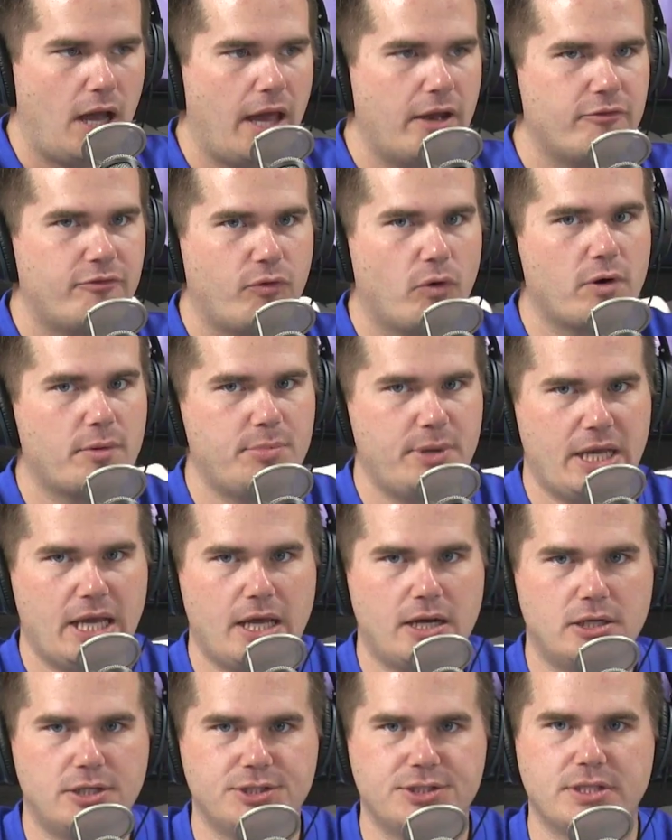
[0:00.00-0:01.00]
And for
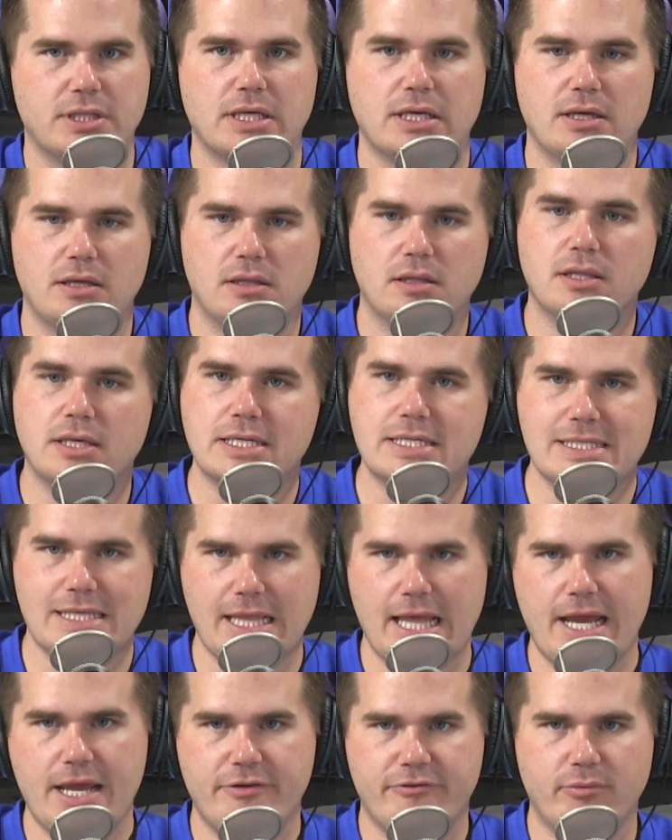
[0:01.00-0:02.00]
beginners, the
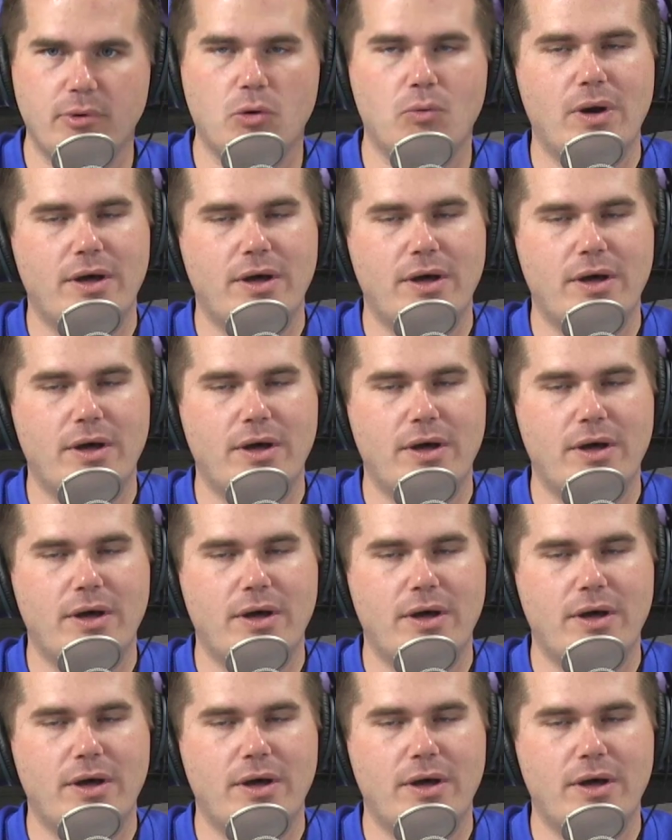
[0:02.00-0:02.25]
slave mode,